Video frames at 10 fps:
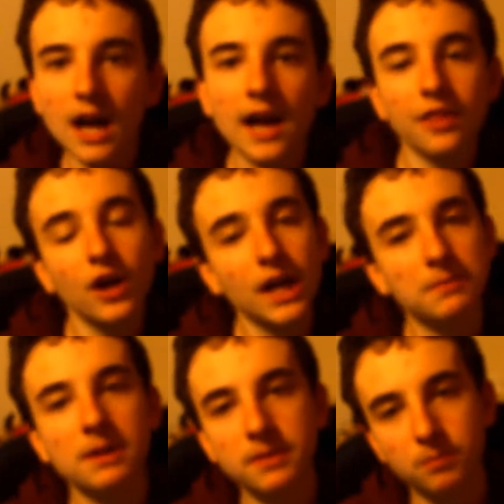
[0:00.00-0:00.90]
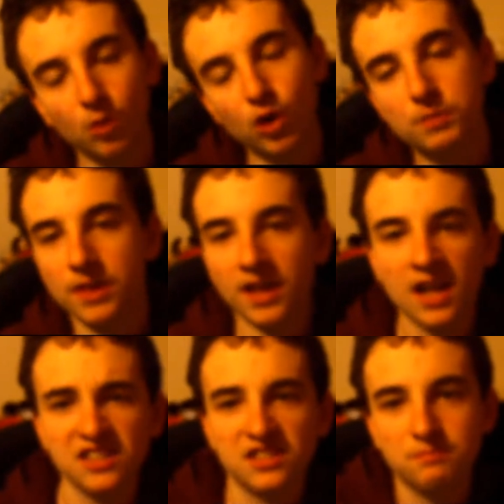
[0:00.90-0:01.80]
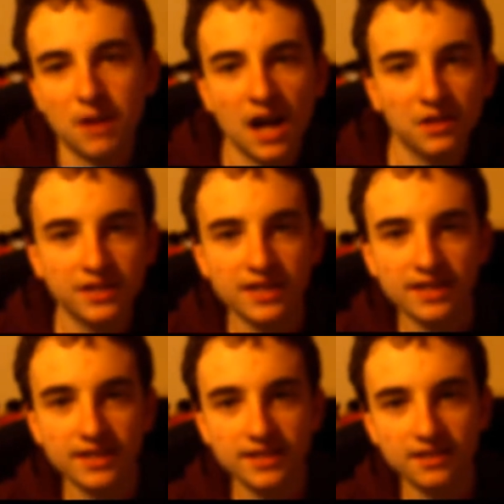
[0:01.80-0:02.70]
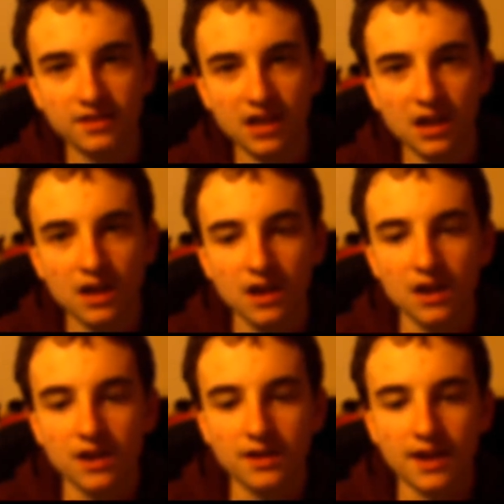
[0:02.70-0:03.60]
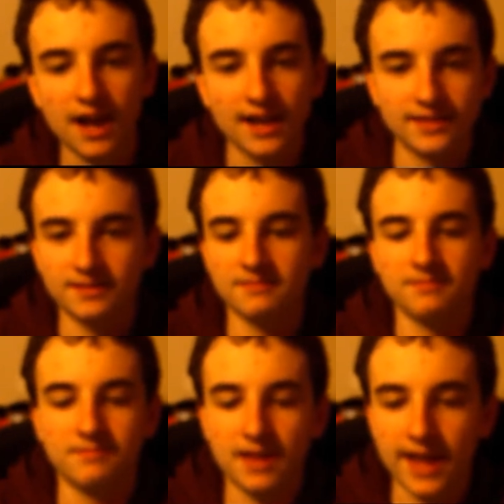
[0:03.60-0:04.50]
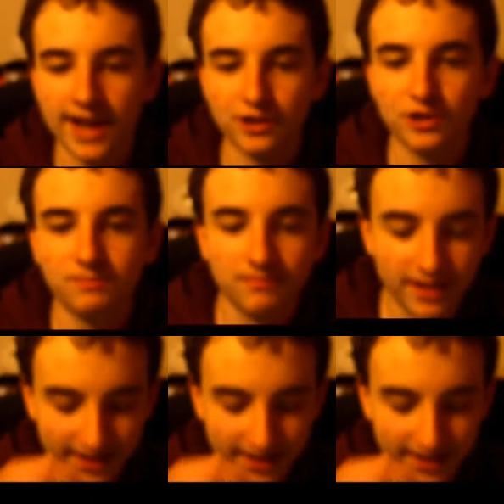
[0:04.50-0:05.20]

I thought I might be bored by the constant politics and the not action,